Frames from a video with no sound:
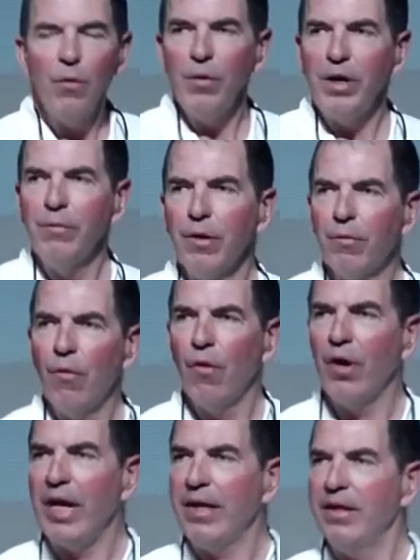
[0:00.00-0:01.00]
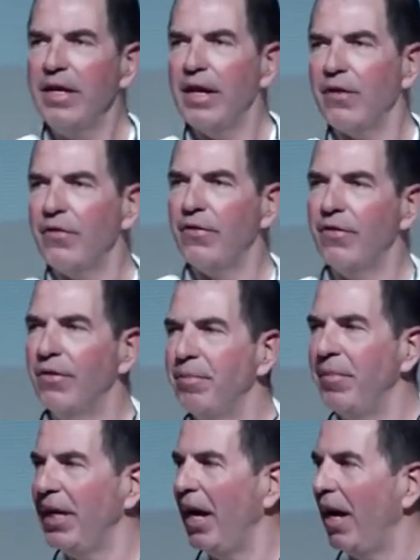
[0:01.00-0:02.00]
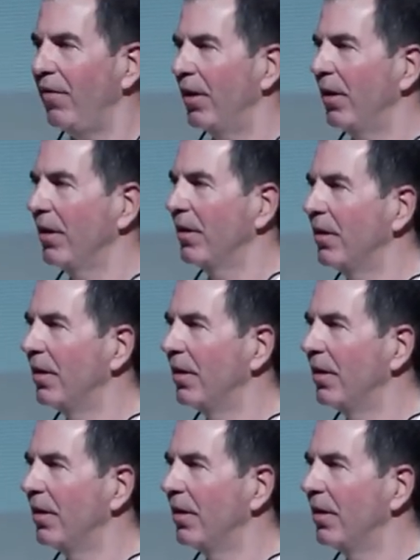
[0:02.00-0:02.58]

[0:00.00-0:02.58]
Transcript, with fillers: are we rewarding this behavior?